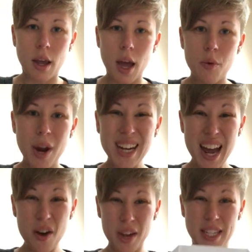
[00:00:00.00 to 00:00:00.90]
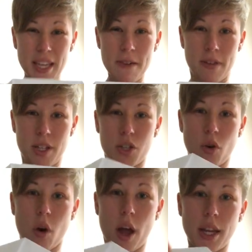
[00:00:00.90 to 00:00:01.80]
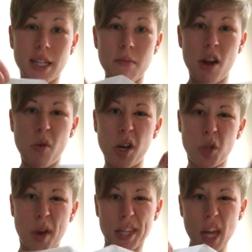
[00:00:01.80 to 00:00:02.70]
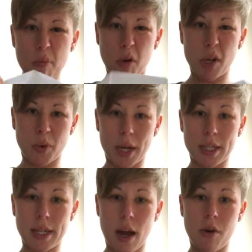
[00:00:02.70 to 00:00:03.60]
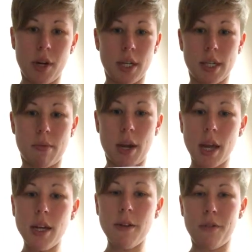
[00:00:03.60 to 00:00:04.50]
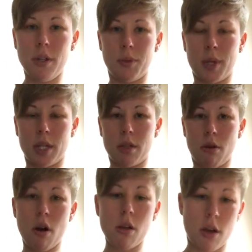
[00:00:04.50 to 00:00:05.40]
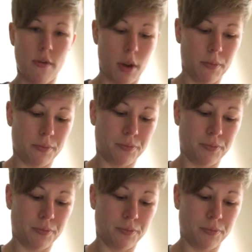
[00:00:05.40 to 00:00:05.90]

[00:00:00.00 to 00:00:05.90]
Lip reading: And right now it's even, so it doesn't matter which way is up or which way is down. It doesn't make any difference because they're all even.